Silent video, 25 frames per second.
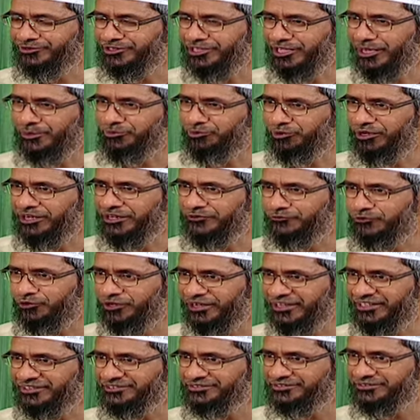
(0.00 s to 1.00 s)
So they come
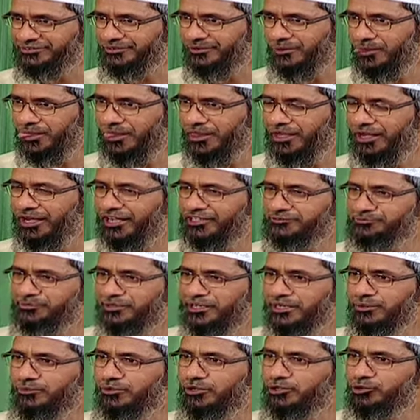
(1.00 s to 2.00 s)
24 days. I
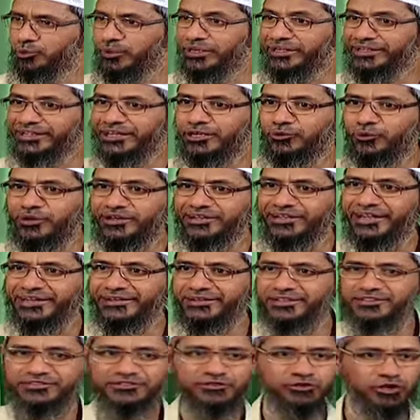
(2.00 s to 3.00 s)
spend about 20,
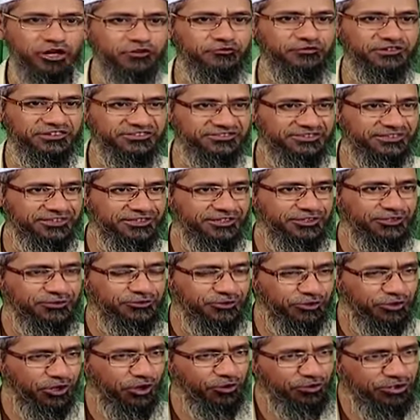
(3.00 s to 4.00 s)
29 days in the office.
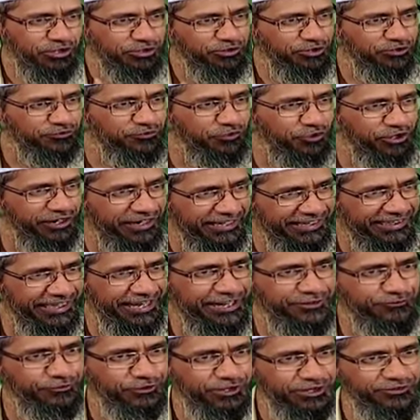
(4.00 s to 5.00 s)
So counting those four days
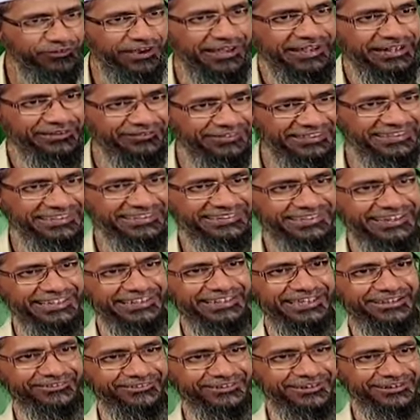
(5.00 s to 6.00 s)
and if you divide it with the
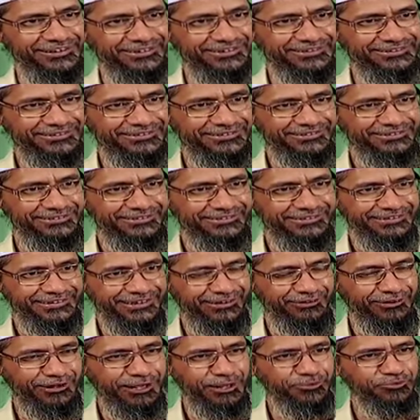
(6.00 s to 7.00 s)
days I work,
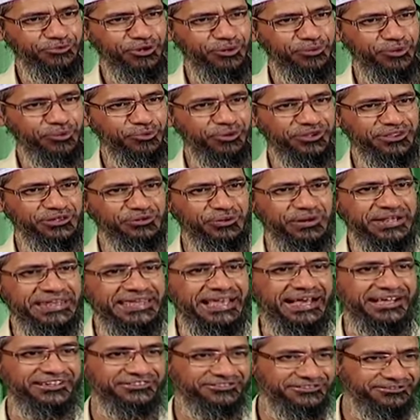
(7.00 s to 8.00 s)
will come to about more than
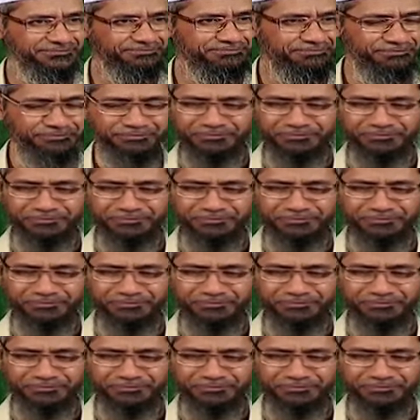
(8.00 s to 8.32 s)
20 hours.